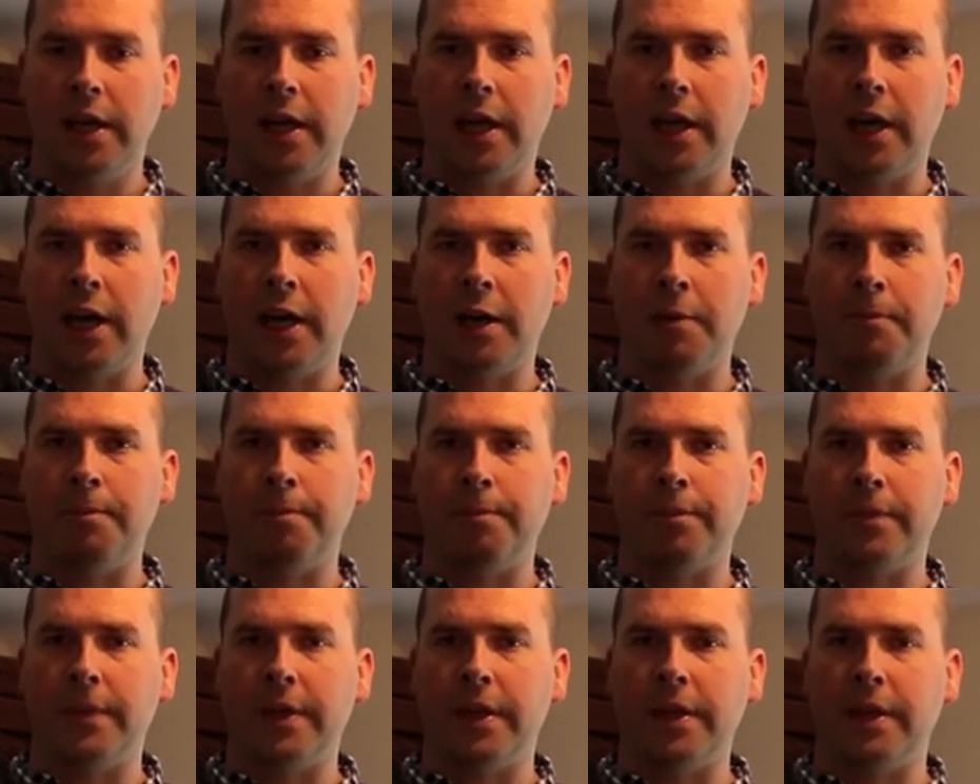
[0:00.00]

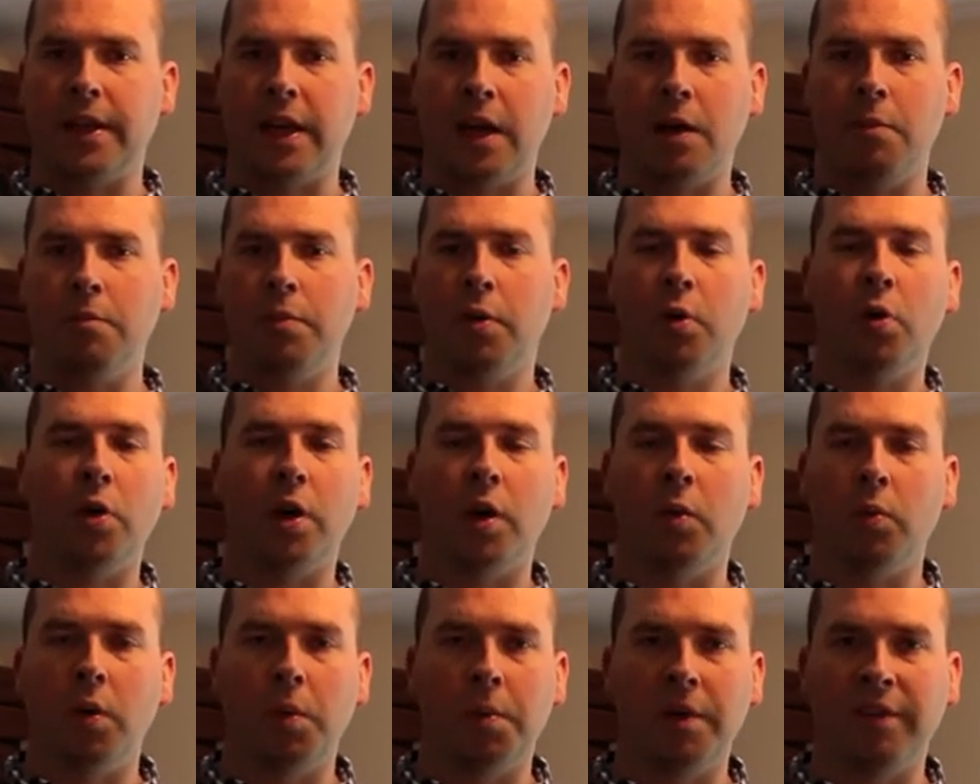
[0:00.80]
the
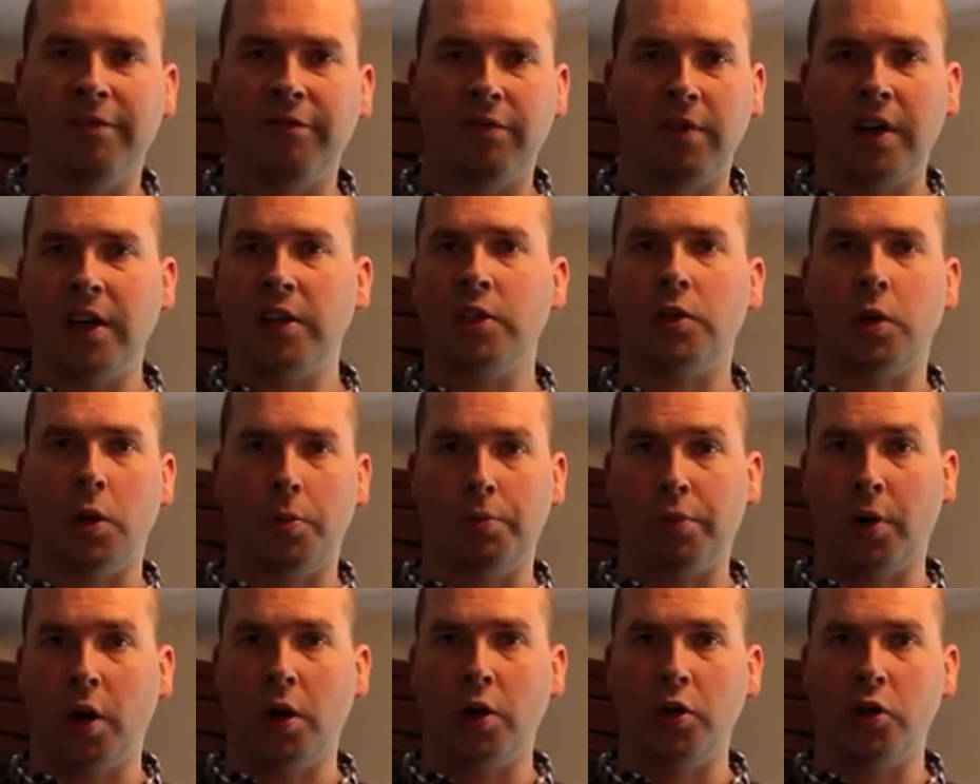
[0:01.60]
employer will be free to
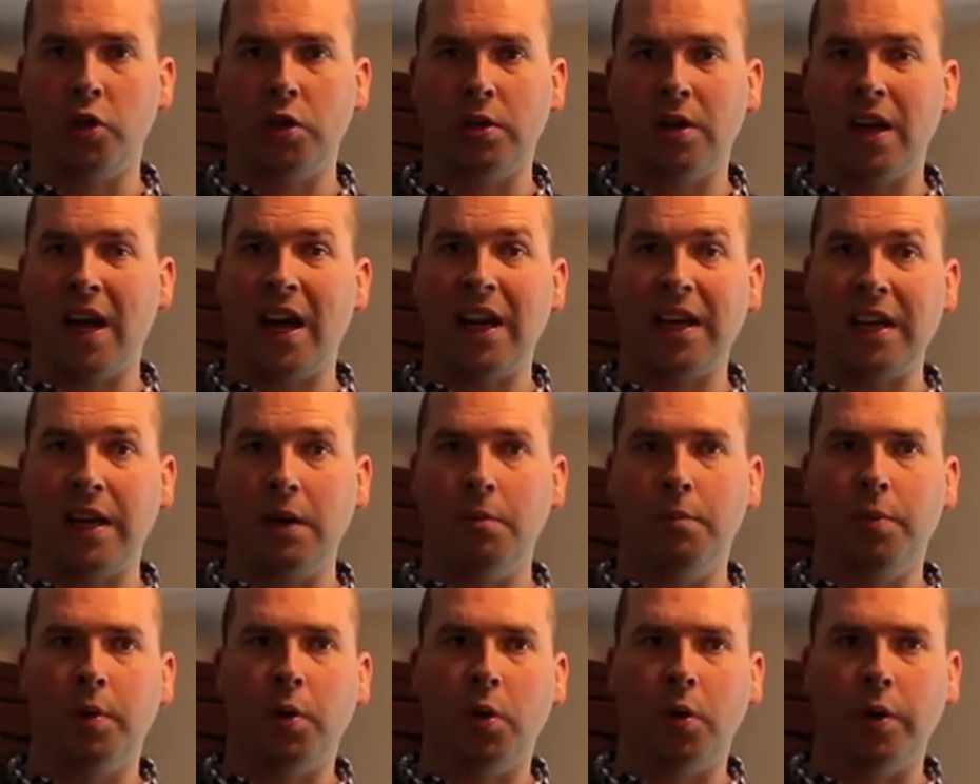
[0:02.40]
approach any
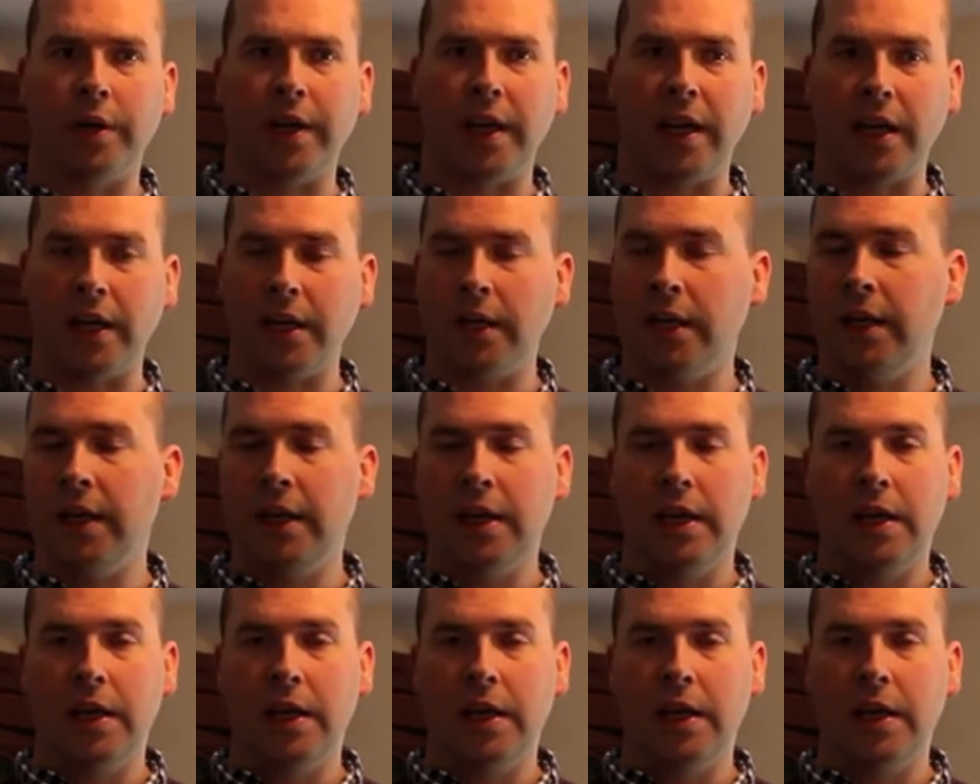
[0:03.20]
employee